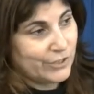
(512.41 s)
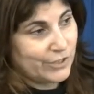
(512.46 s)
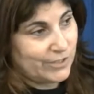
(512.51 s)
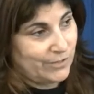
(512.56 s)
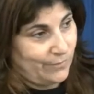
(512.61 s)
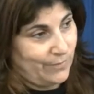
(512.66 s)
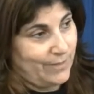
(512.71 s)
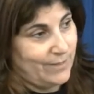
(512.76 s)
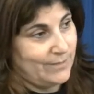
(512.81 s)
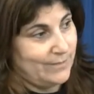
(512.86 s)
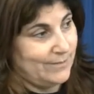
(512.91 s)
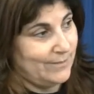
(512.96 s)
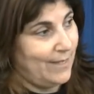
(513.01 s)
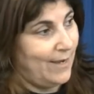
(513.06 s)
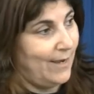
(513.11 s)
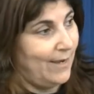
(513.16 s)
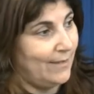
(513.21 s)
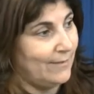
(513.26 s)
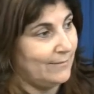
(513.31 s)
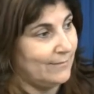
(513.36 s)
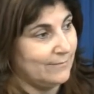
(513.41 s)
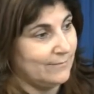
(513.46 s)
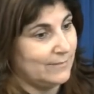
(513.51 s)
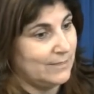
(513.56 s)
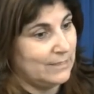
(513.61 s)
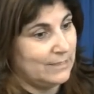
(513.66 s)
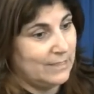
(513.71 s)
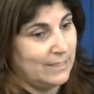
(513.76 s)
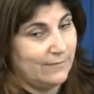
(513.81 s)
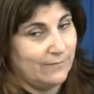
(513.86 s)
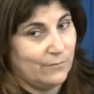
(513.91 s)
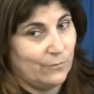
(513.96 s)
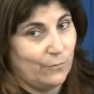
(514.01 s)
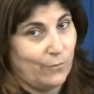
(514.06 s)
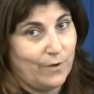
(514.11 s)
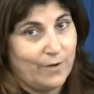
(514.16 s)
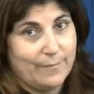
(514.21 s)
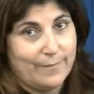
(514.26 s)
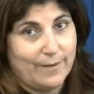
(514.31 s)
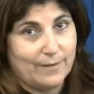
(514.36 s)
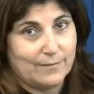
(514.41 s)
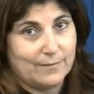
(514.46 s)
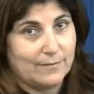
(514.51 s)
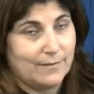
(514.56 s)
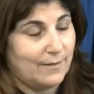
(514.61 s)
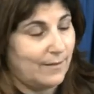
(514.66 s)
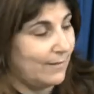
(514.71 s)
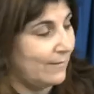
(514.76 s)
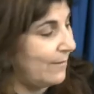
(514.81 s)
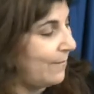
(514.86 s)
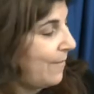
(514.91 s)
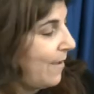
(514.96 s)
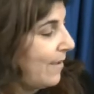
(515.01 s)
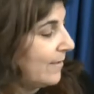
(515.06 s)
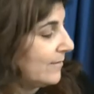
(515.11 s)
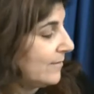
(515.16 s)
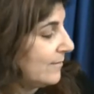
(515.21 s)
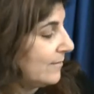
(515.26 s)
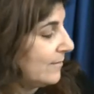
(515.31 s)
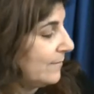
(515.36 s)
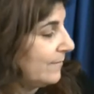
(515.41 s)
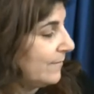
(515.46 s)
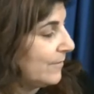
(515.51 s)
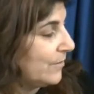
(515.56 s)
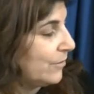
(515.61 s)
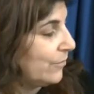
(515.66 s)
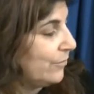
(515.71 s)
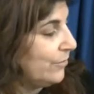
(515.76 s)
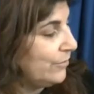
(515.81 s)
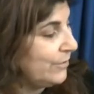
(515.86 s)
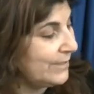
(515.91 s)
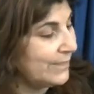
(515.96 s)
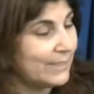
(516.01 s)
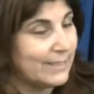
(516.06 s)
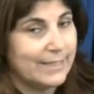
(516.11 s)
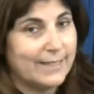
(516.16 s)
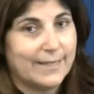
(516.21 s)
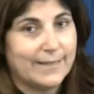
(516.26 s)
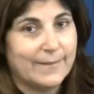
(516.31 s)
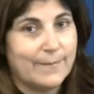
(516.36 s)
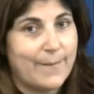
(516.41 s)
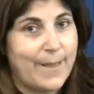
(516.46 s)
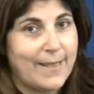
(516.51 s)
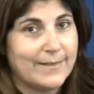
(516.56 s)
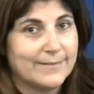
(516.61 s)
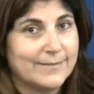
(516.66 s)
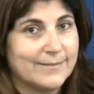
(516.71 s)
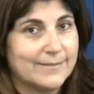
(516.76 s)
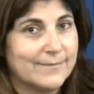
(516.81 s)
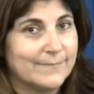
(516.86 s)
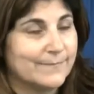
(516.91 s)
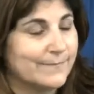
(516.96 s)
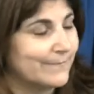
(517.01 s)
just went inside and didn't even worry about cleaning the mess. So who's cleaning the mess?